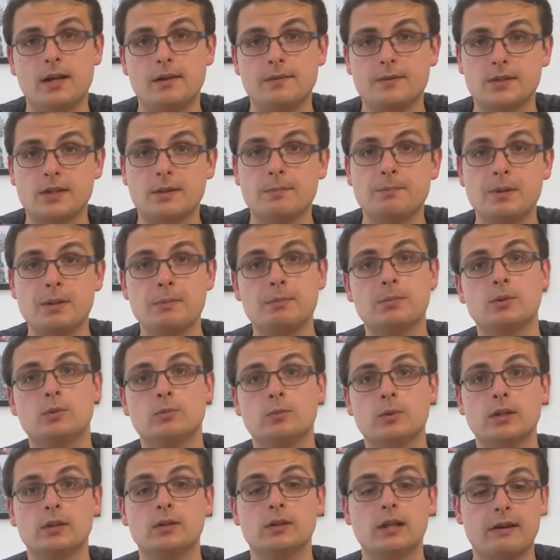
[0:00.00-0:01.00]
Some people
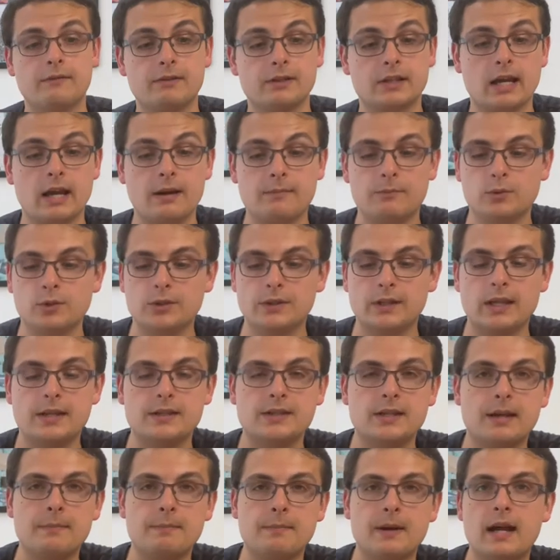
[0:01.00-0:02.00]
will have a camera in their
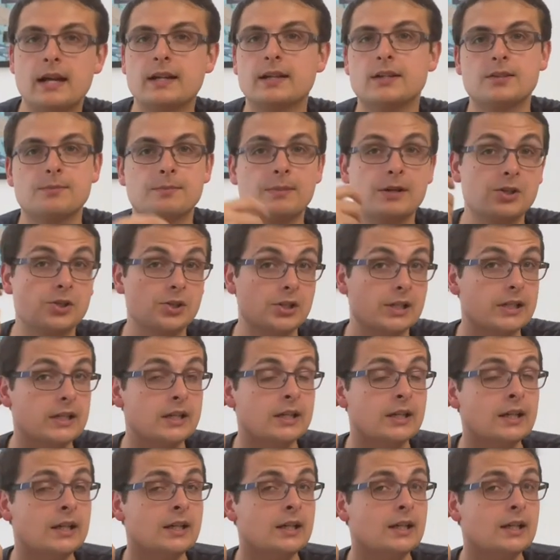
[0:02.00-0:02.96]
tech bag, especially